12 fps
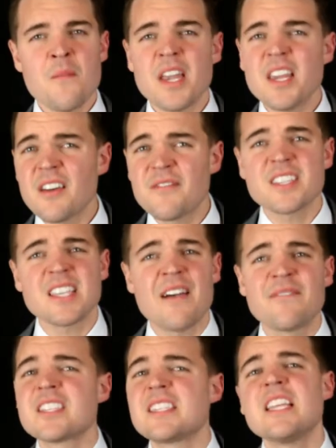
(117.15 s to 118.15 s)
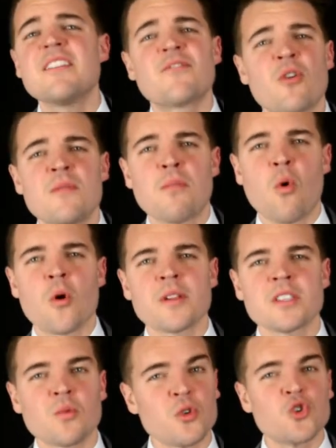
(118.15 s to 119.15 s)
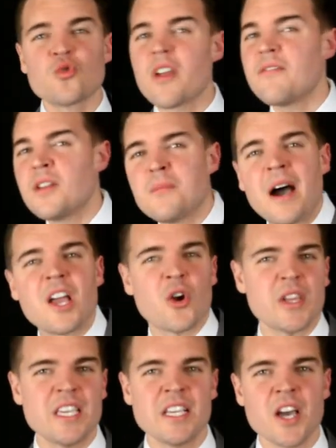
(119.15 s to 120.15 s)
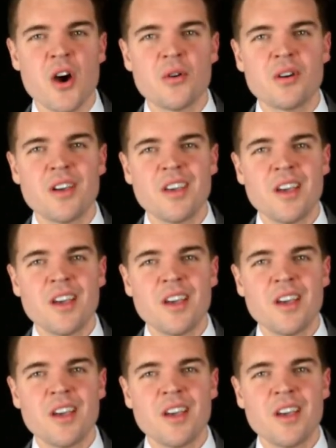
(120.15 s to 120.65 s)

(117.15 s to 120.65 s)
Many of us have this need for importance. We're driven by our ego